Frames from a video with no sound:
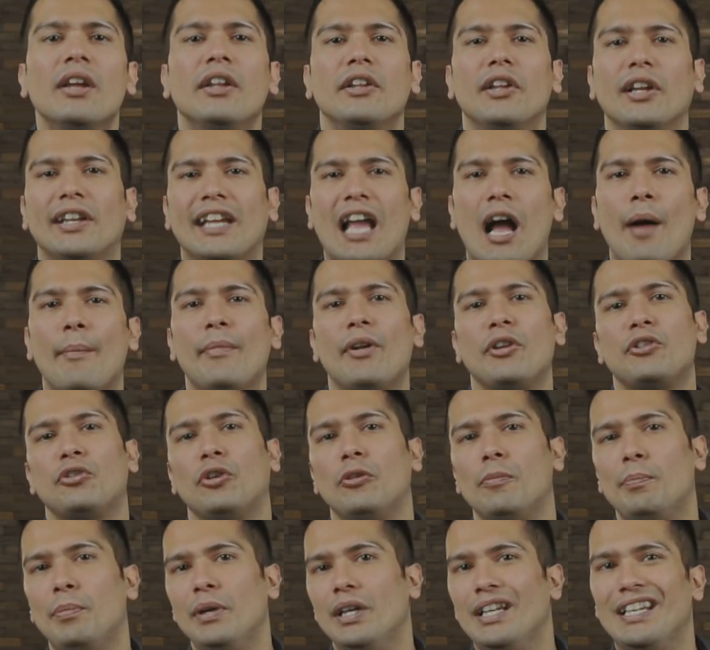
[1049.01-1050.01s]
The camera
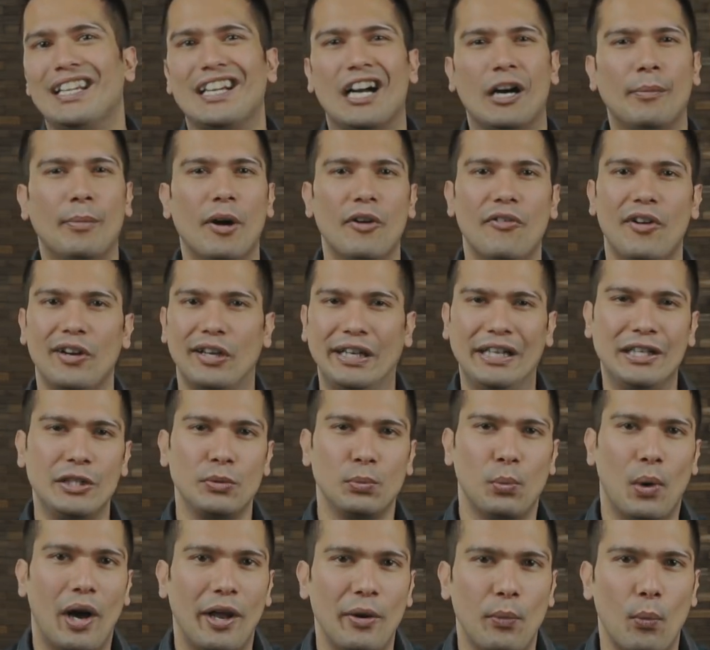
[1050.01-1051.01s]
should be above at
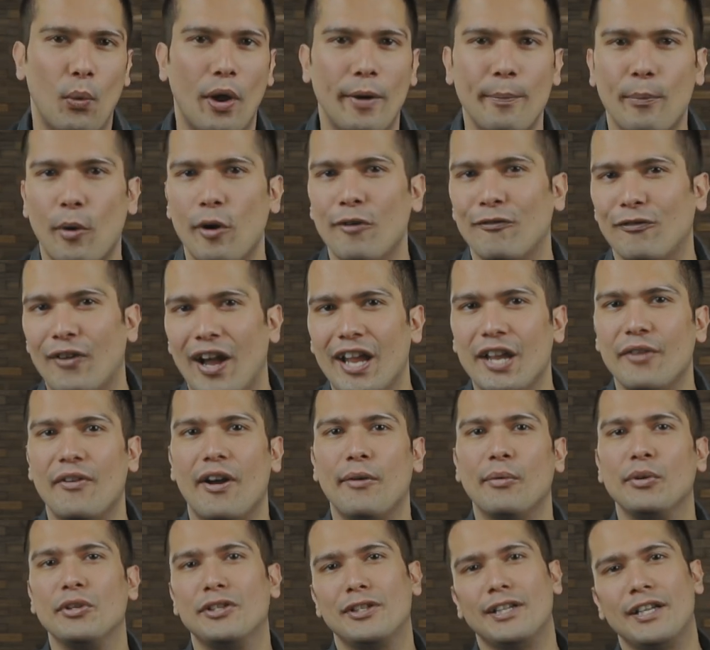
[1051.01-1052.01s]
least 1.5, I
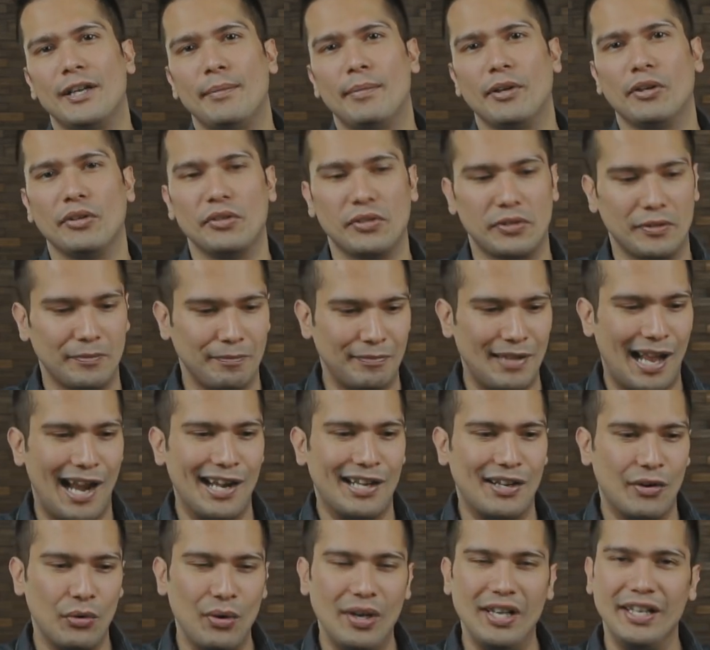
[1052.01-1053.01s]
would say, because
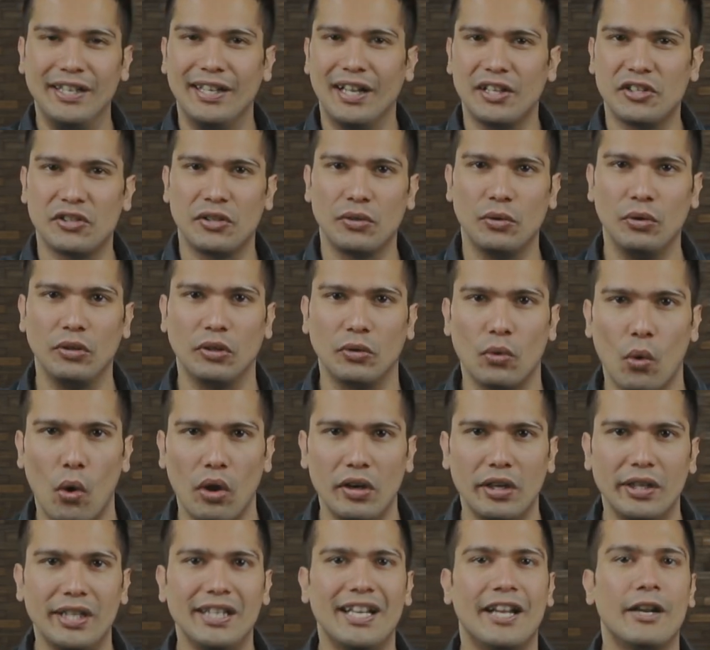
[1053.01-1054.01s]
that really gets the good
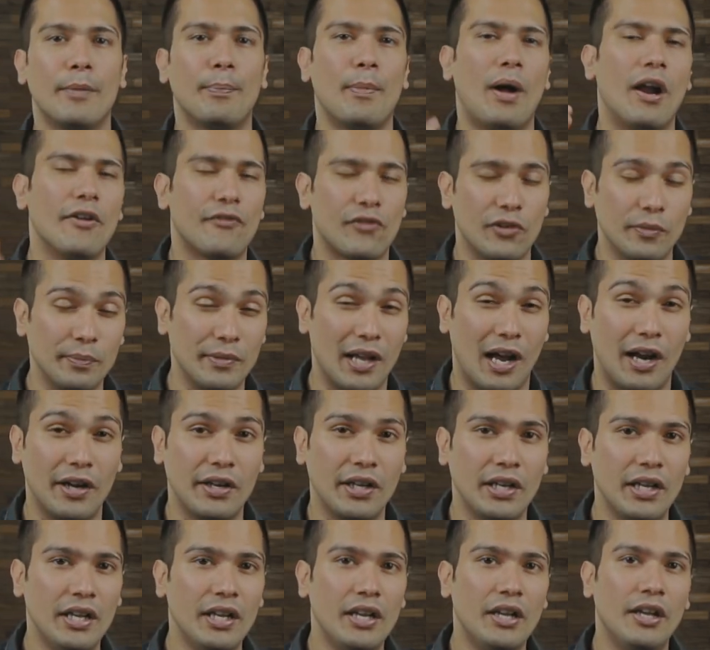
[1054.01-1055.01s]
quality. And apart from
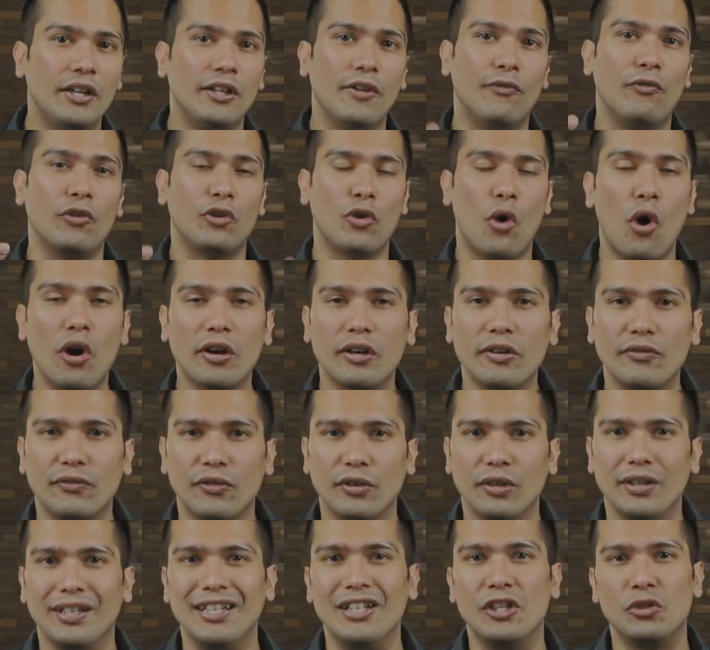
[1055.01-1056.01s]
that, the
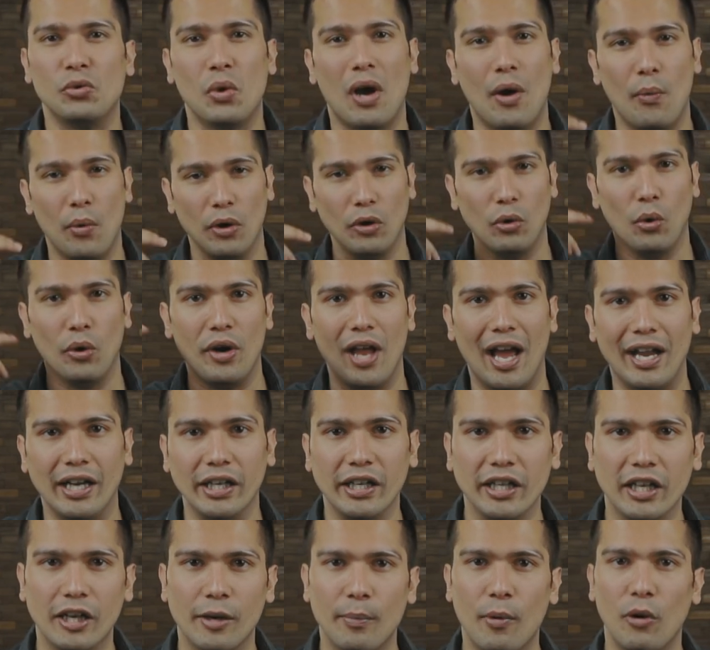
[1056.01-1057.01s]
photographer needs to have a good
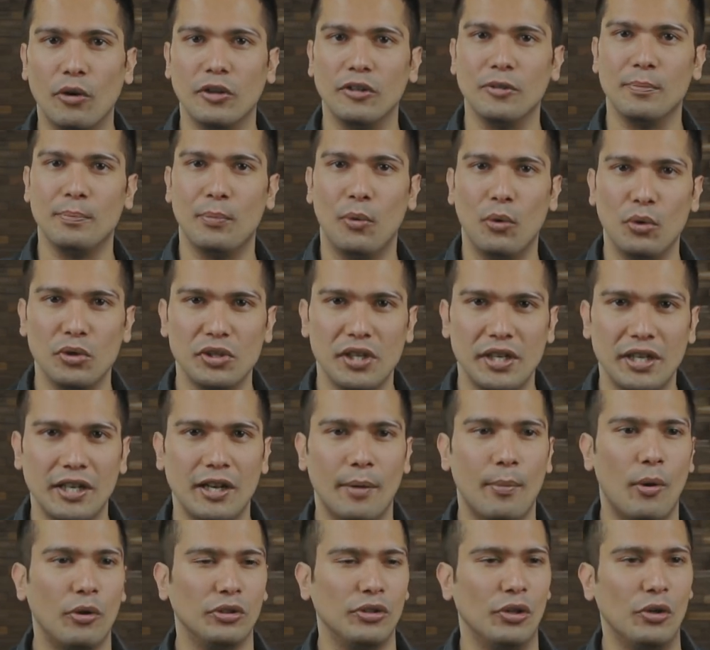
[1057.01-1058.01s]
idea about the posing,
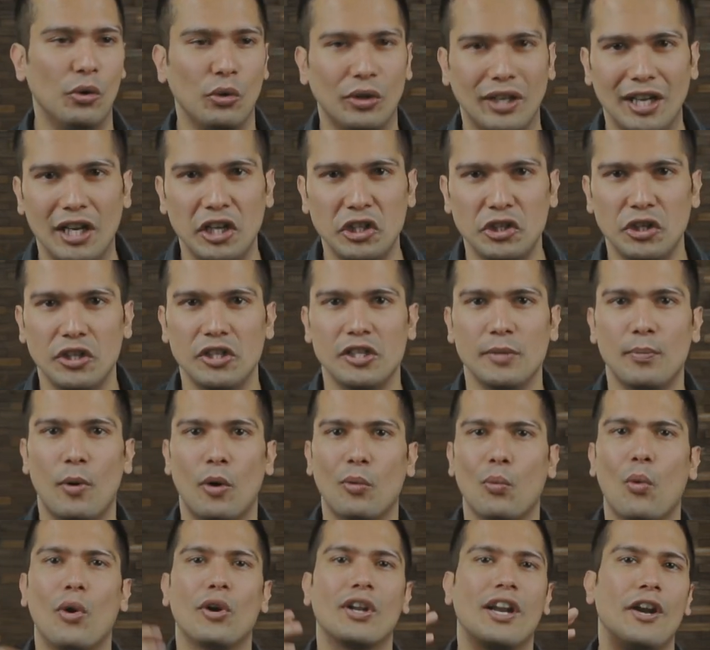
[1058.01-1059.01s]
about the locations,
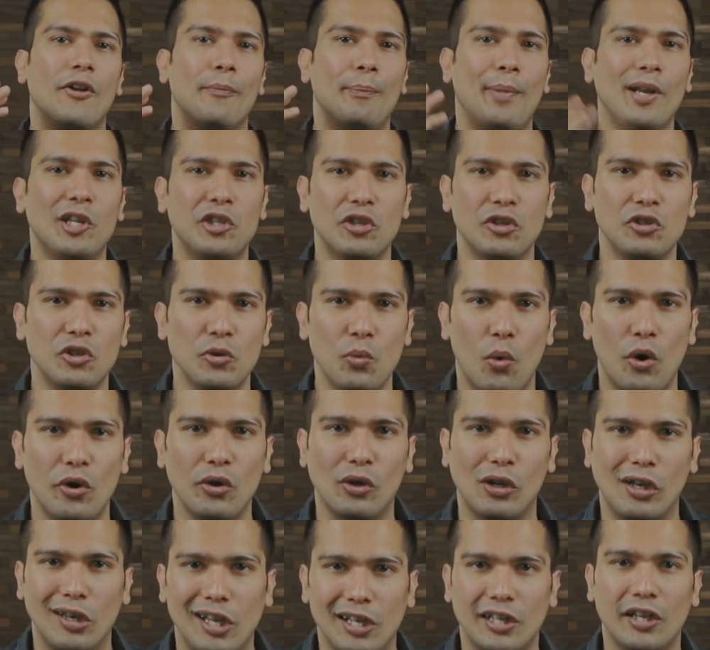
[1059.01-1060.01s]
about what kind of pictures you
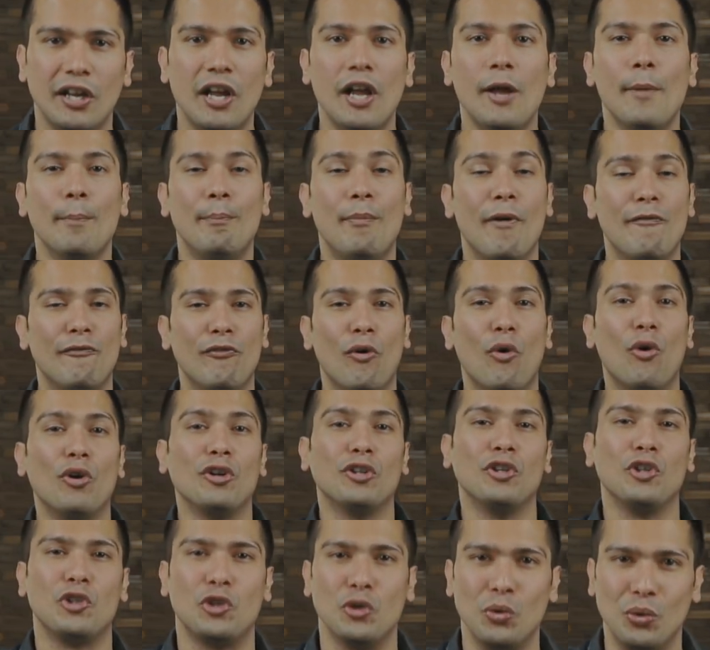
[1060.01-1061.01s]
want to click before
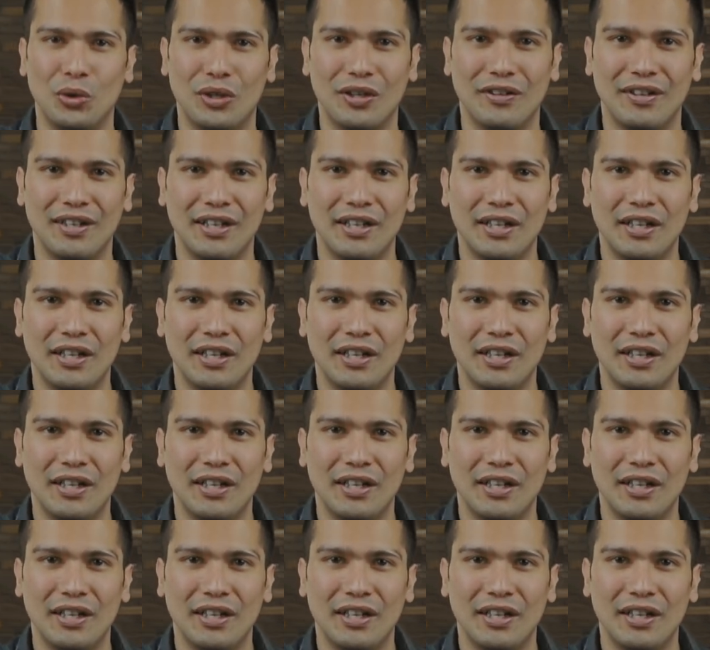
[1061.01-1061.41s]
the shoot.